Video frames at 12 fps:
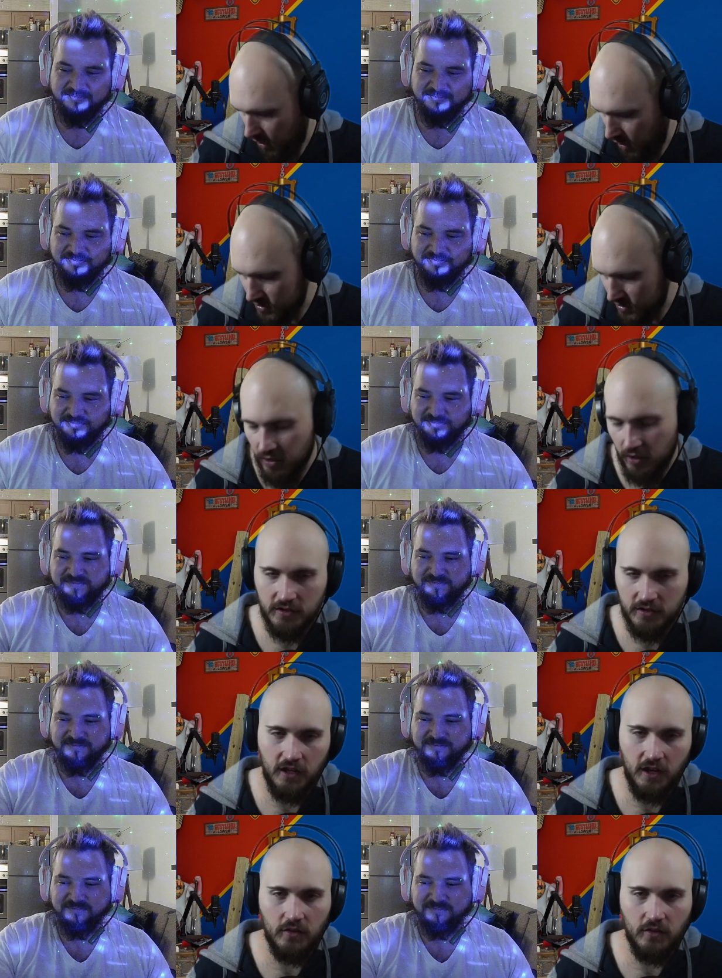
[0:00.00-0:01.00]
Speaker 1: I'll start at
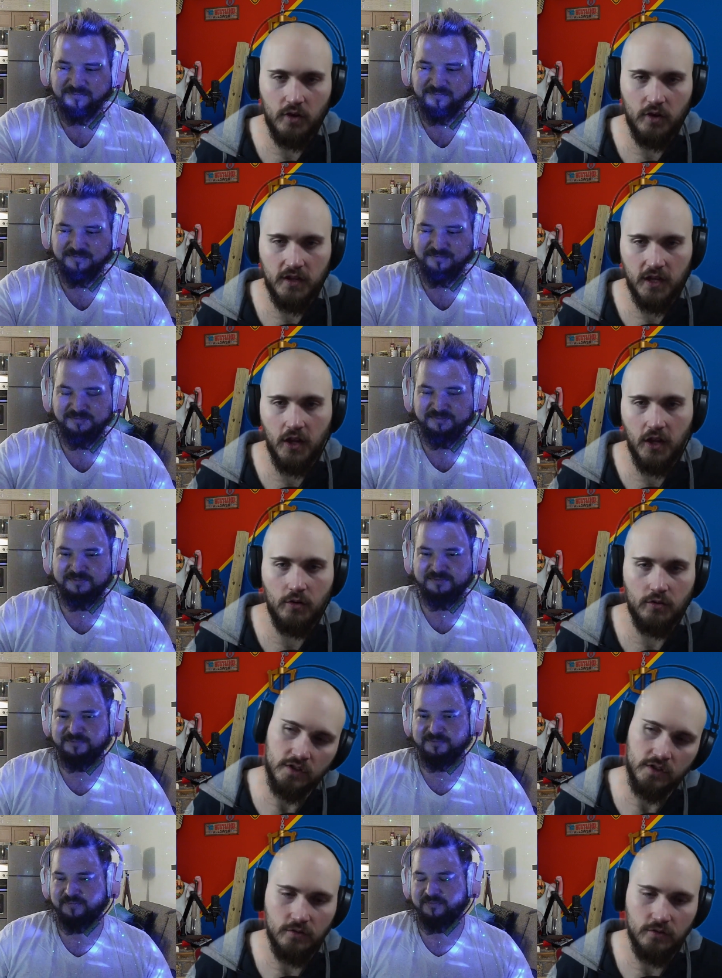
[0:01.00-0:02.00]
the other one and then go
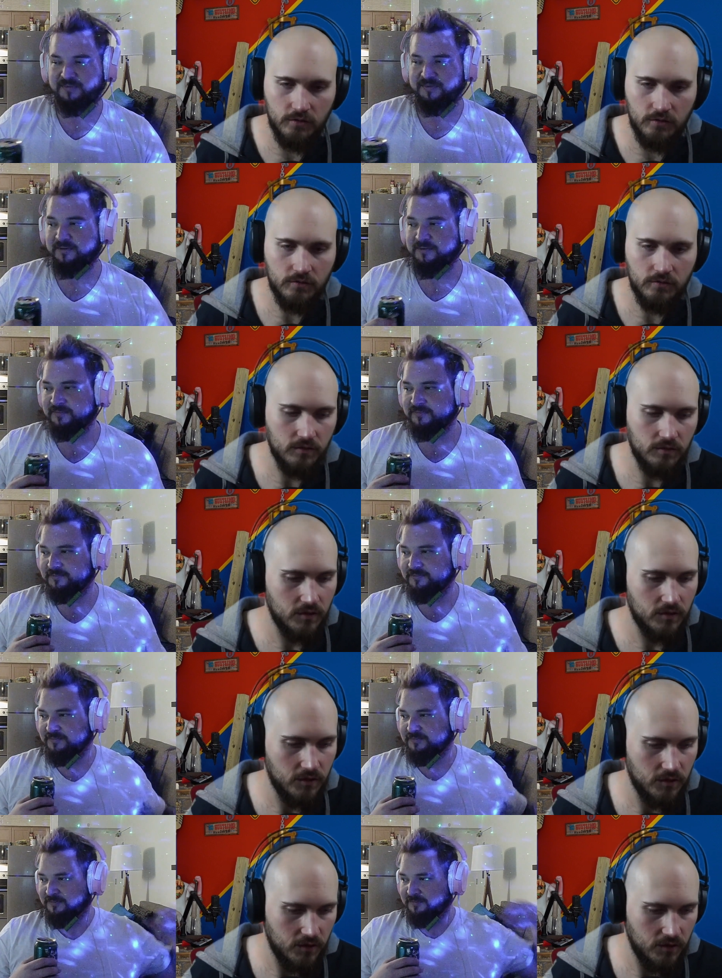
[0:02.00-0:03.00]
to
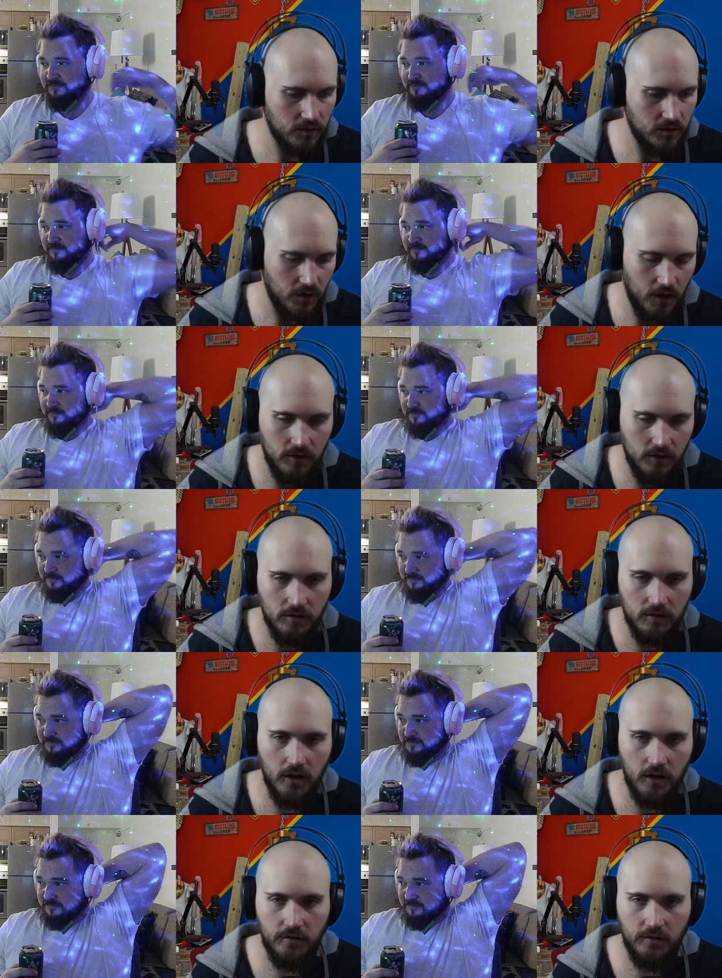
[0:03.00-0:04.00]

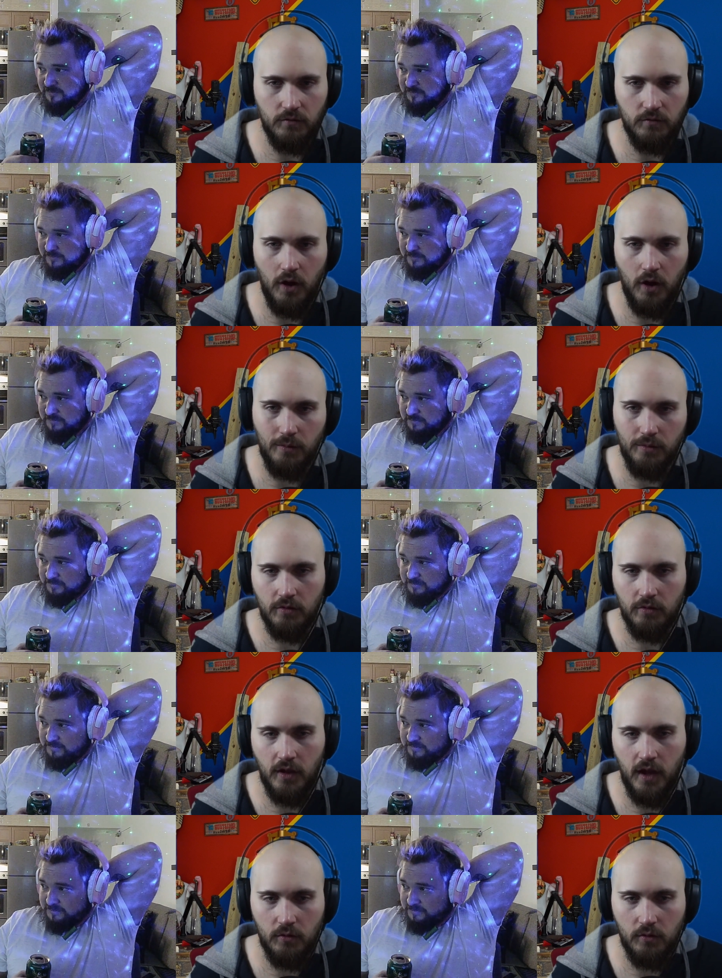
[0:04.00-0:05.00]
Underdark and wipe through
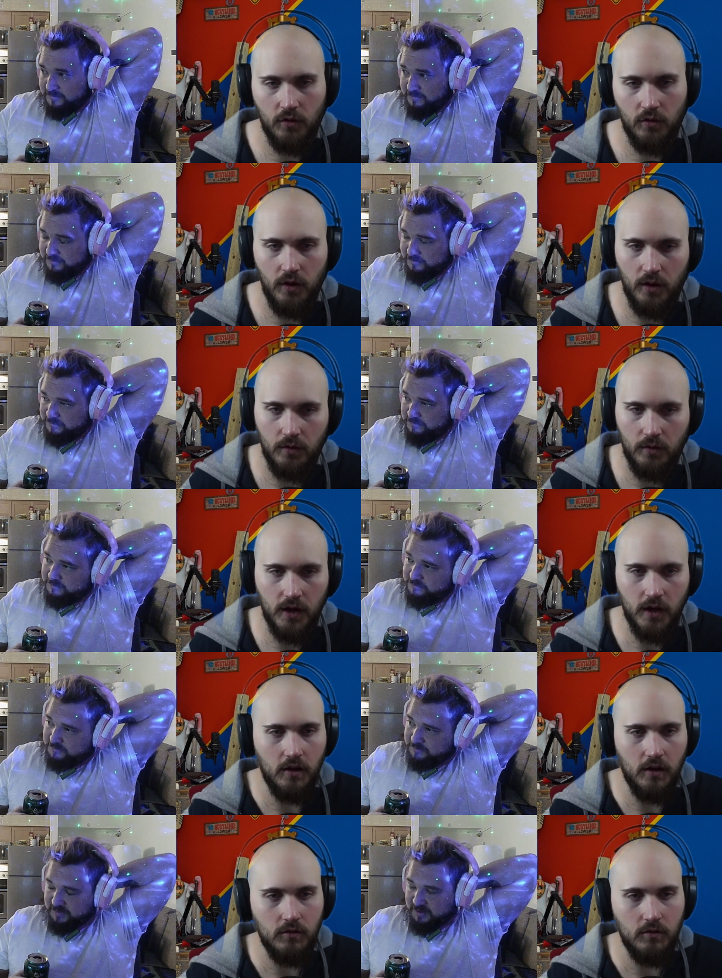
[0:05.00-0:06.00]
that real quick when I
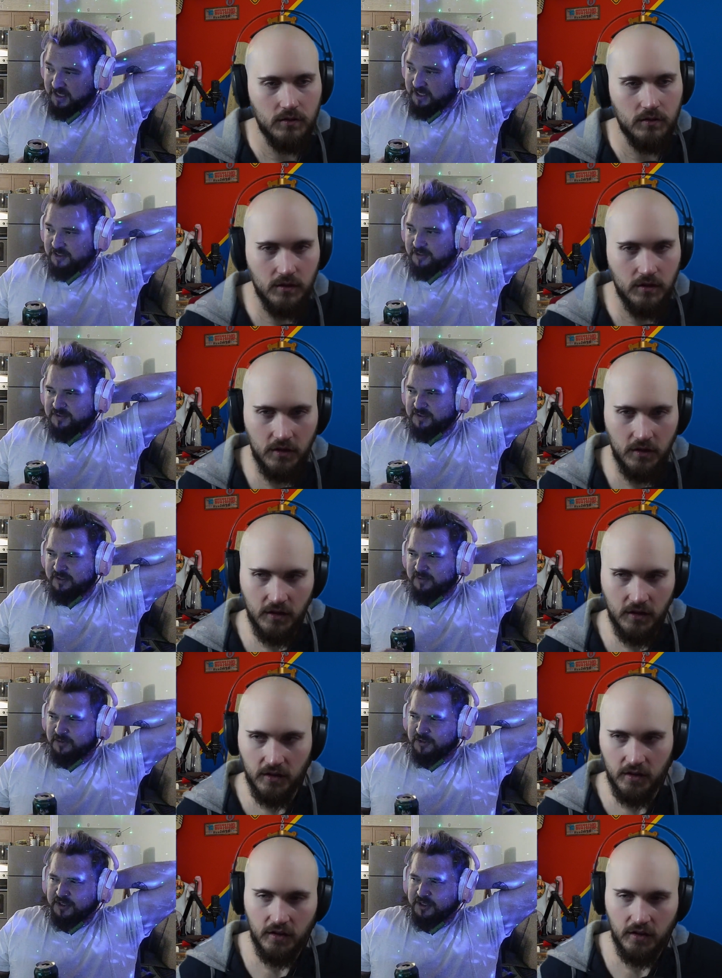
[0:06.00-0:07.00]
know.
Speaker 2: Yeah, there's like
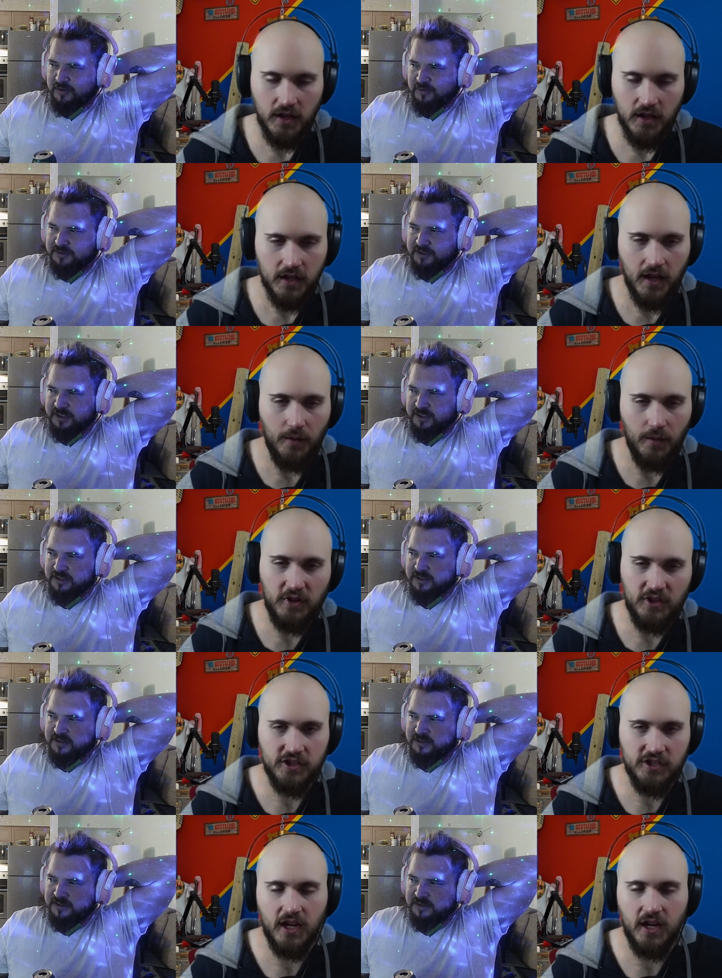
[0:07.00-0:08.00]
really only. I mean,
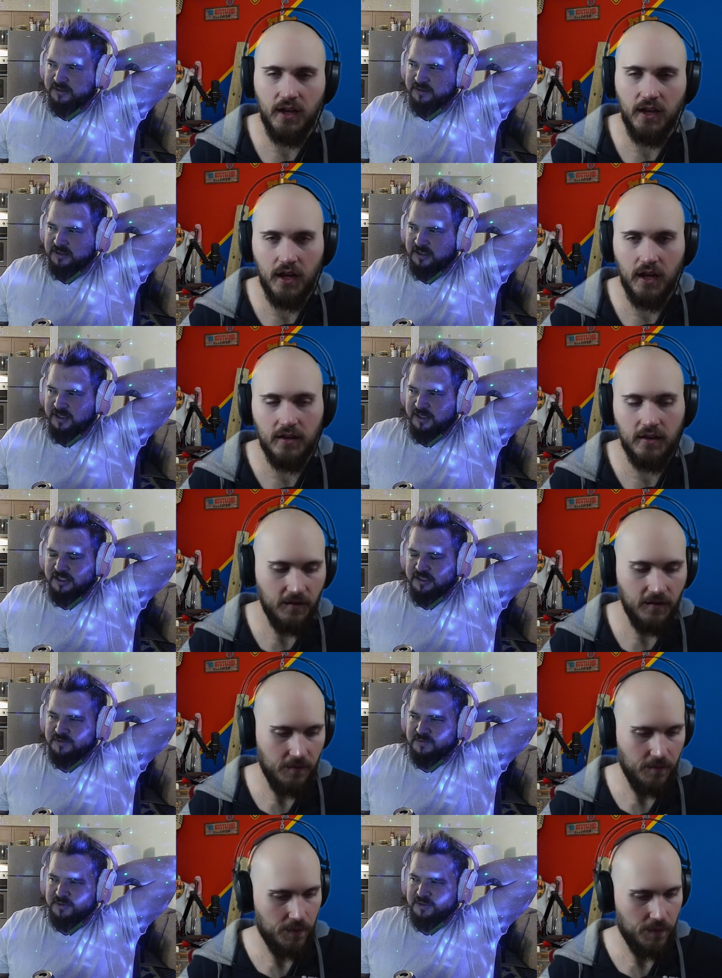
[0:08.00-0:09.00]
shit. I I, think
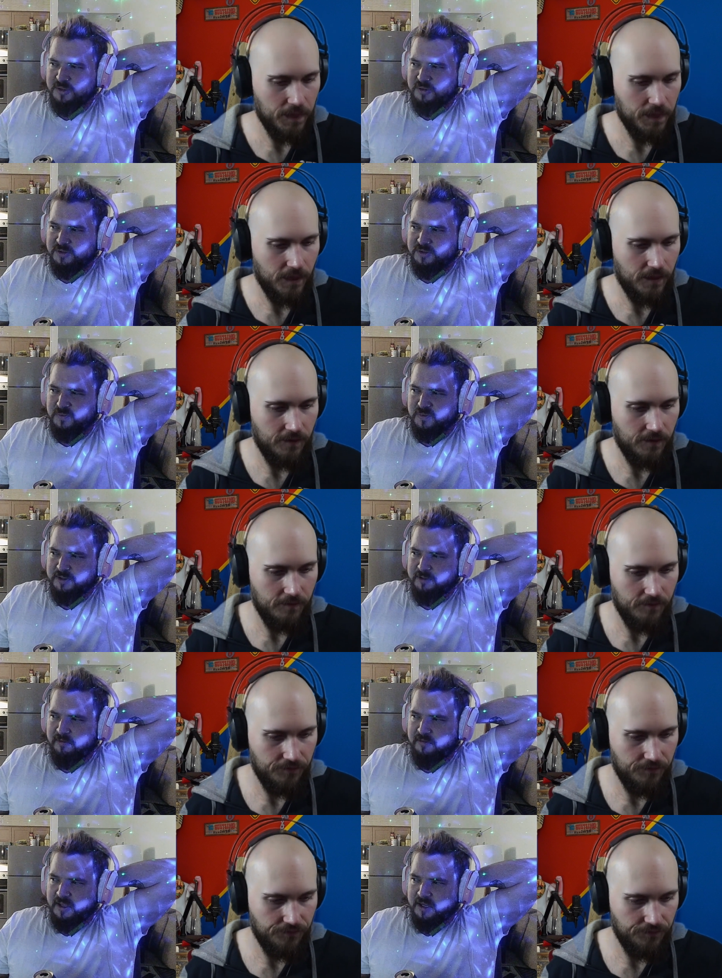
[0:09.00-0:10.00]
there's really only
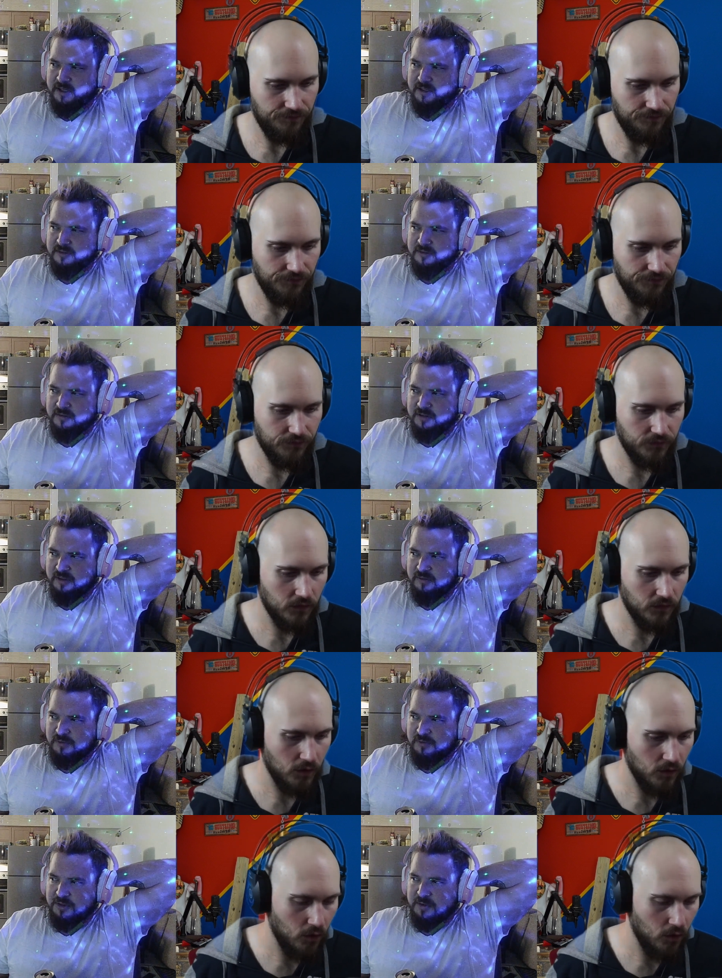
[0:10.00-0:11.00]
one thing like
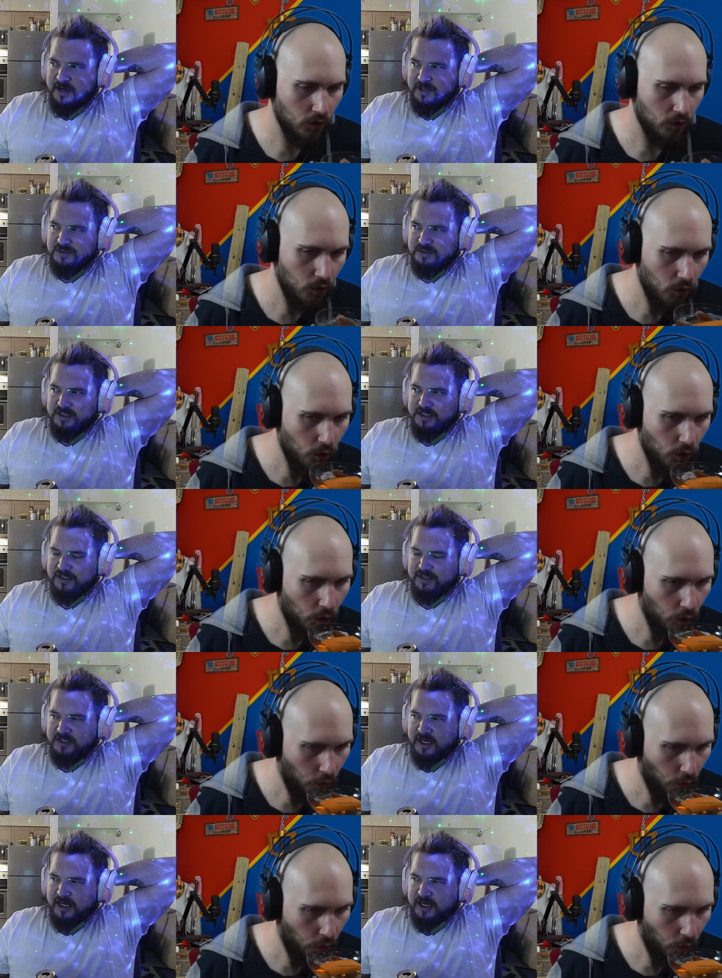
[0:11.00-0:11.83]
when you actually get